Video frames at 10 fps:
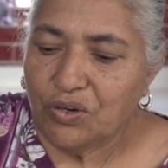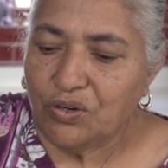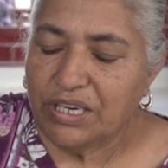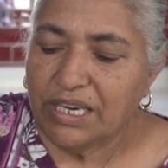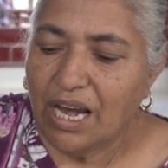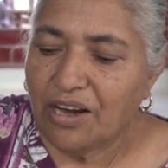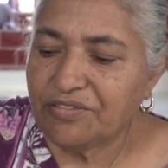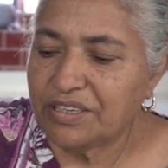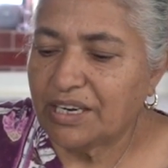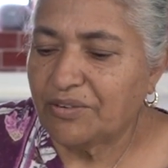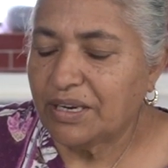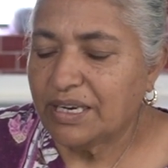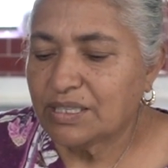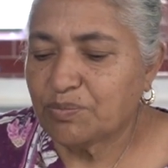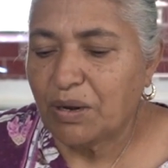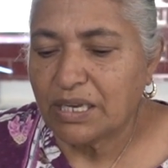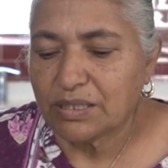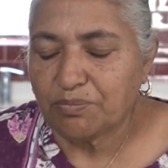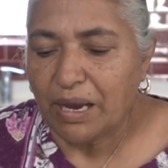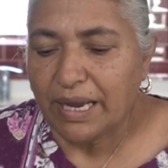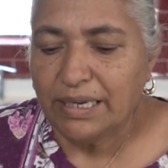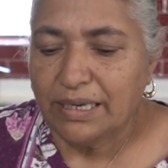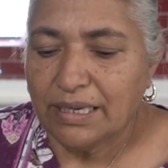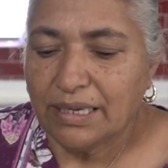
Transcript: Okay, half an hour has passed by.